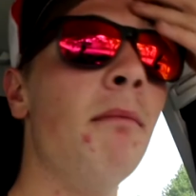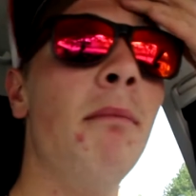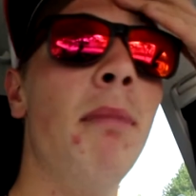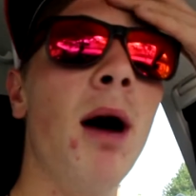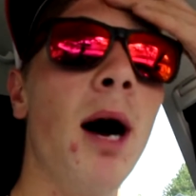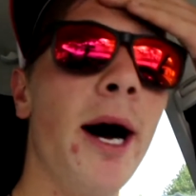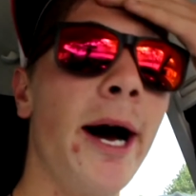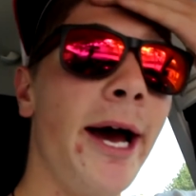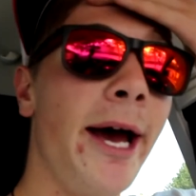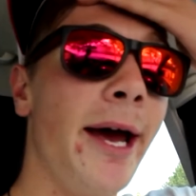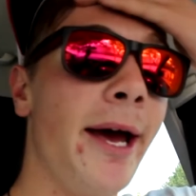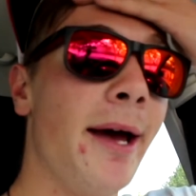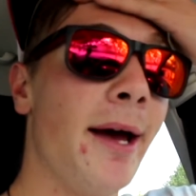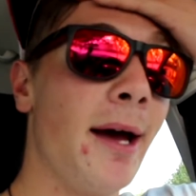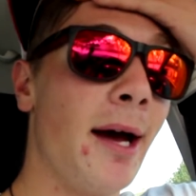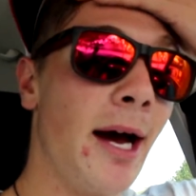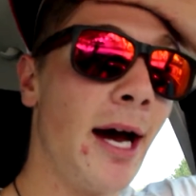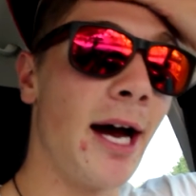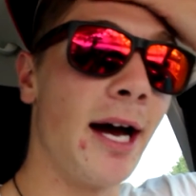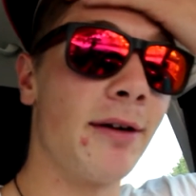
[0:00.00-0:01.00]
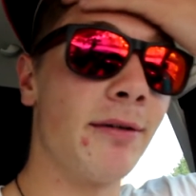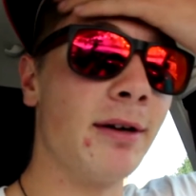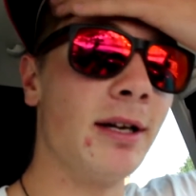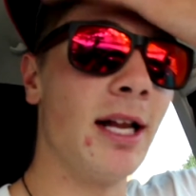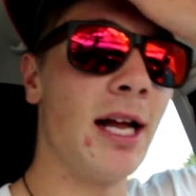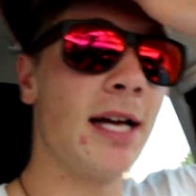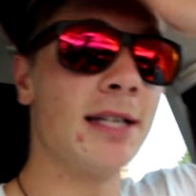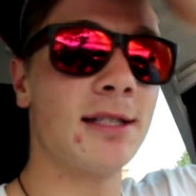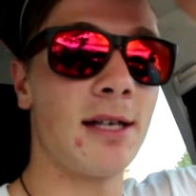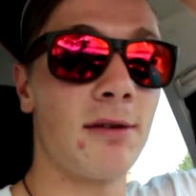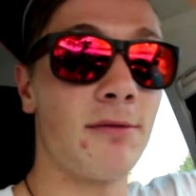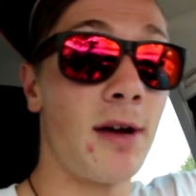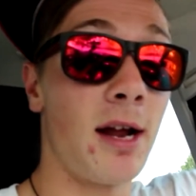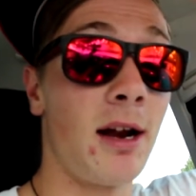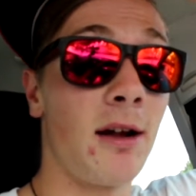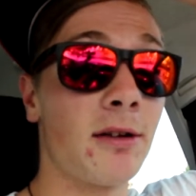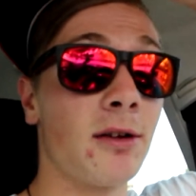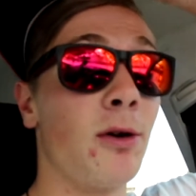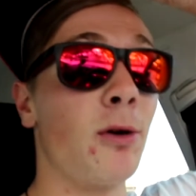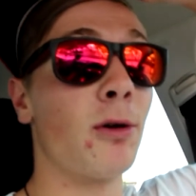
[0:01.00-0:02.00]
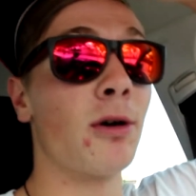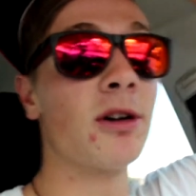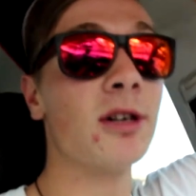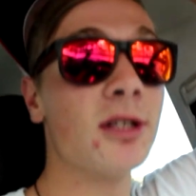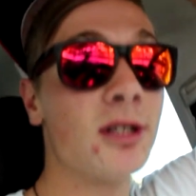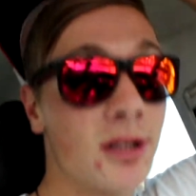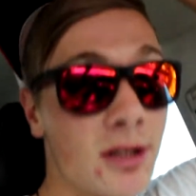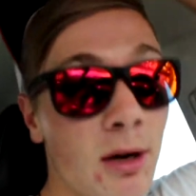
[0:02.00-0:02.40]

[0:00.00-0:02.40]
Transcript: but I realized I ran out of quarters.